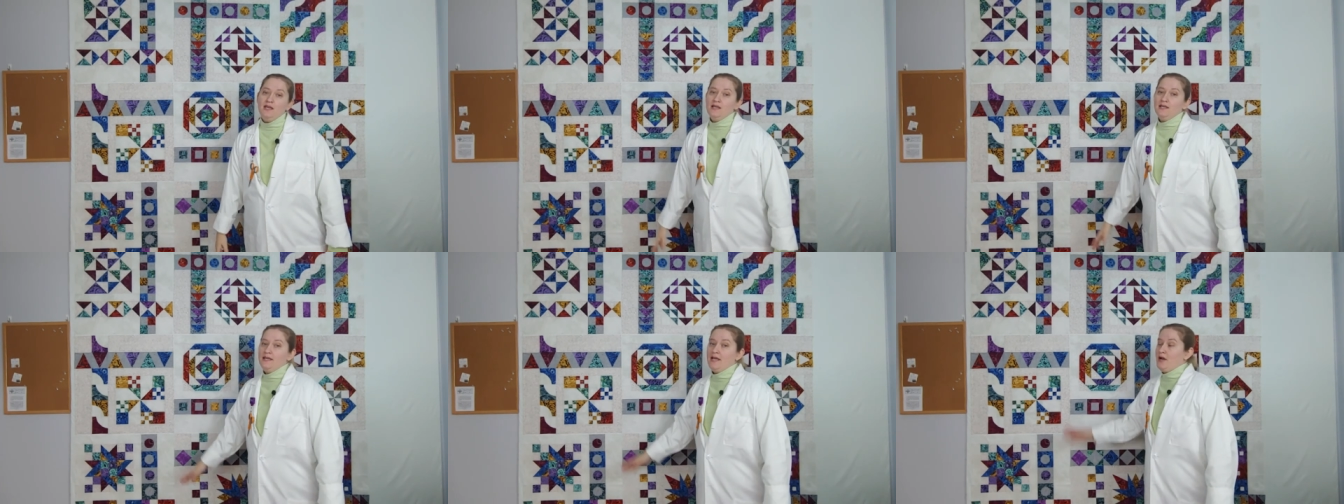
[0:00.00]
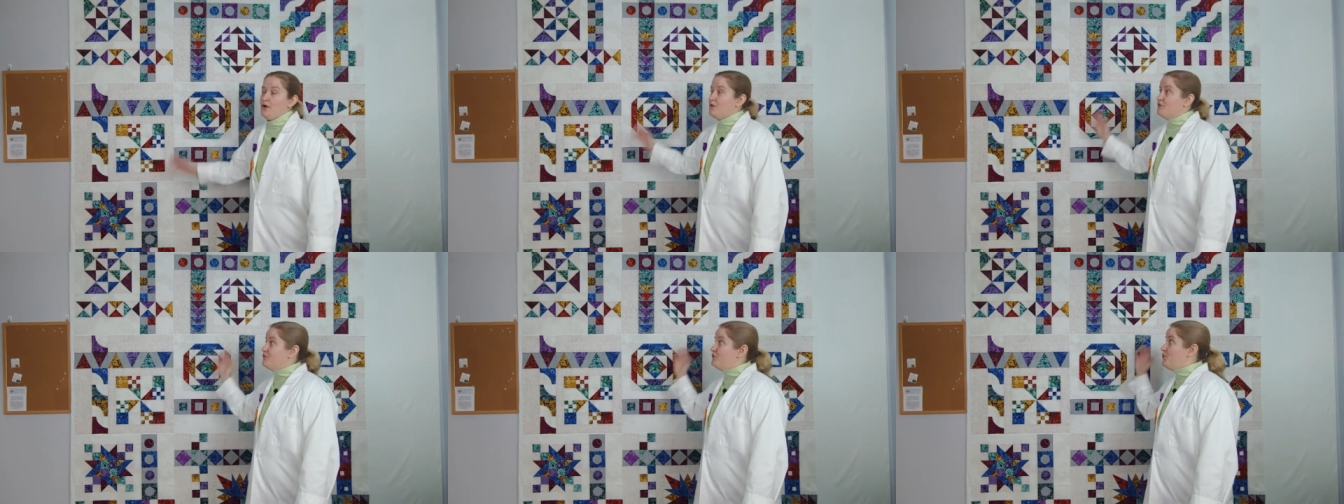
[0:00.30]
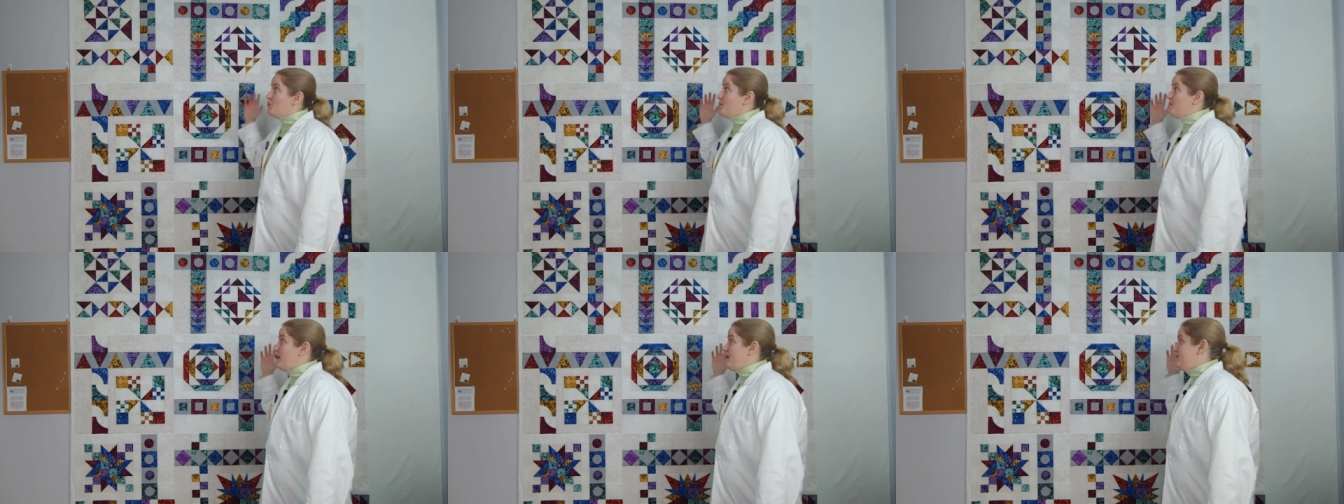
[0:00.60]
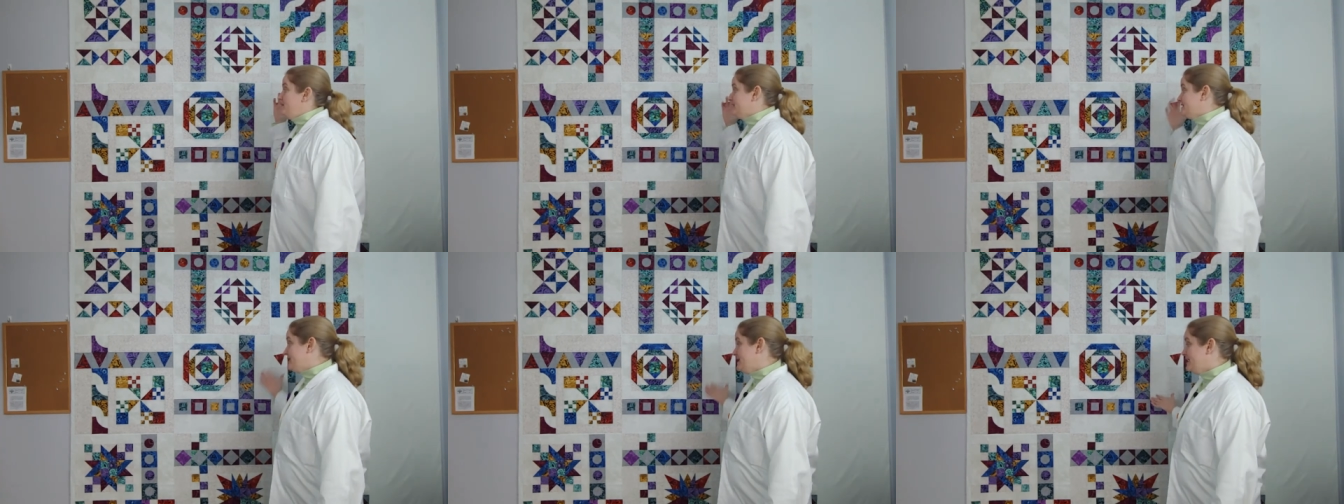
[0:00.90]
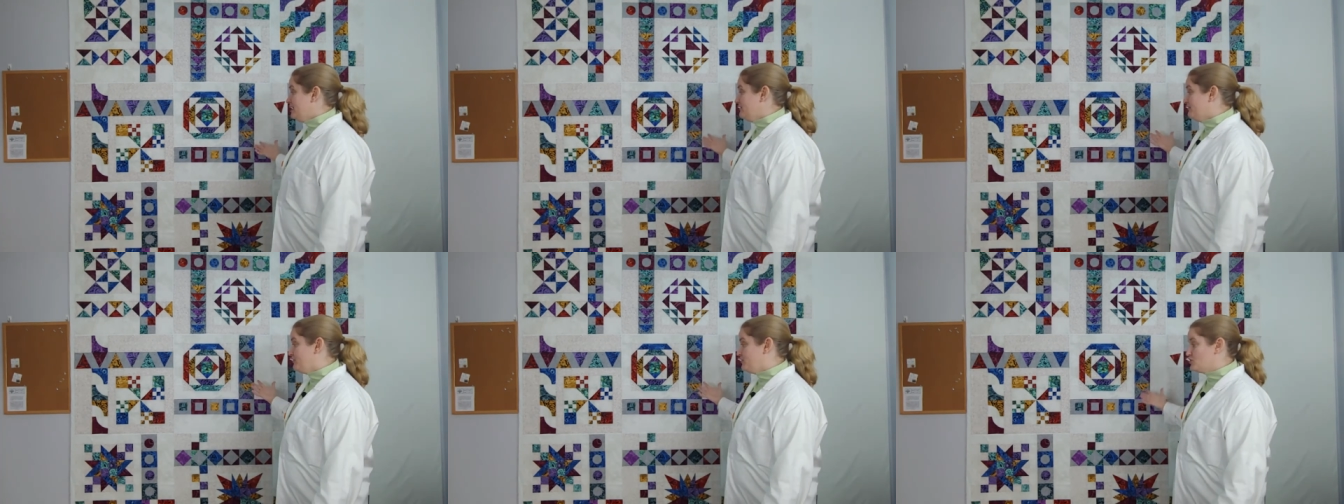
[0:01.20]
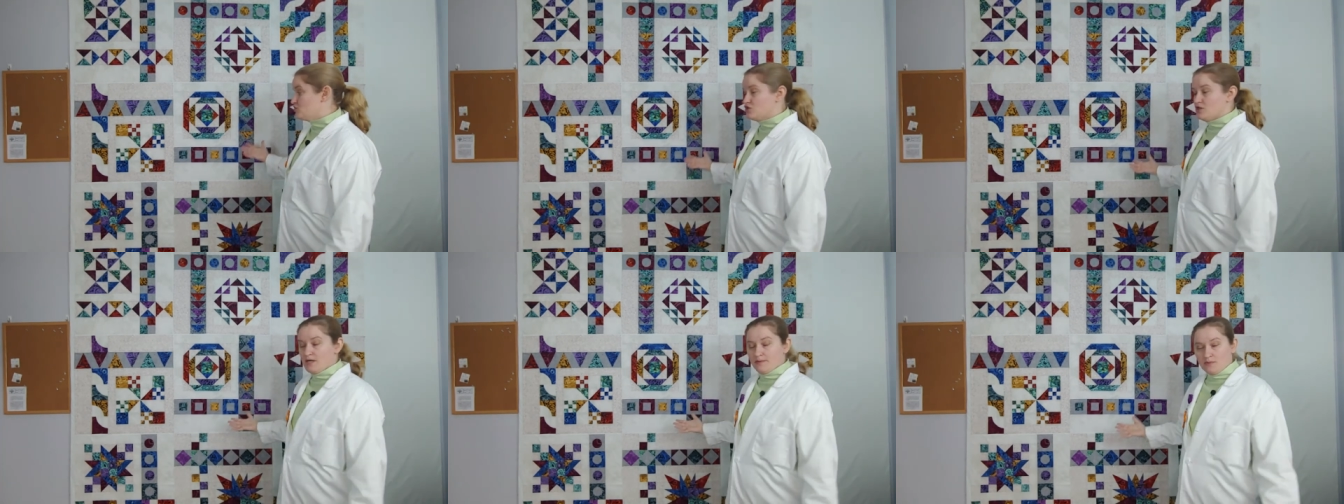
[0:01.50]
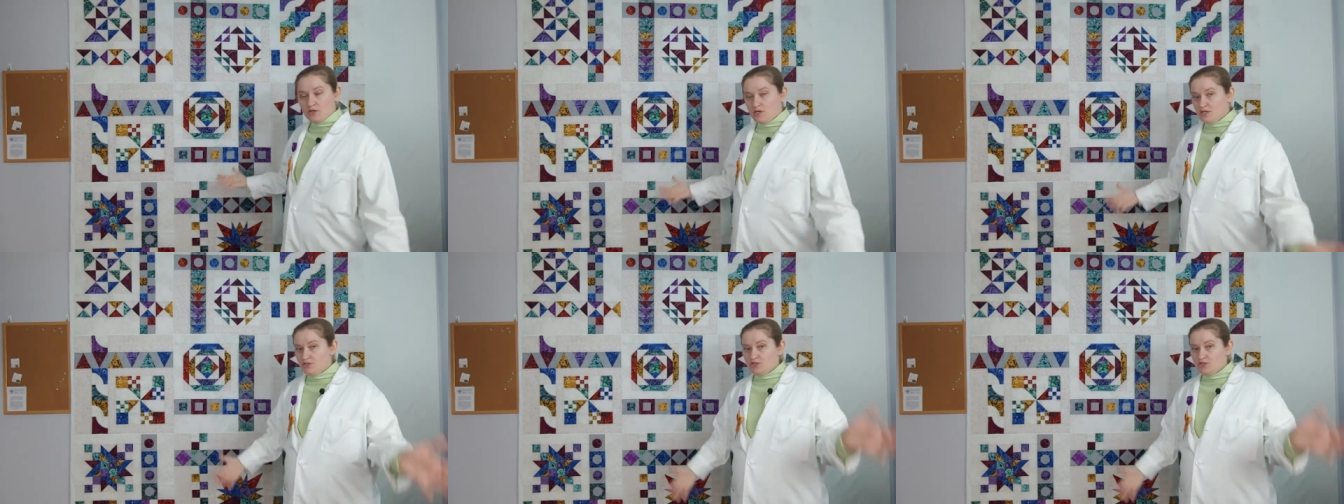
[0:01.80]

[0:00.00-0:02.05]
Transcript: Now for my batik version, I'm going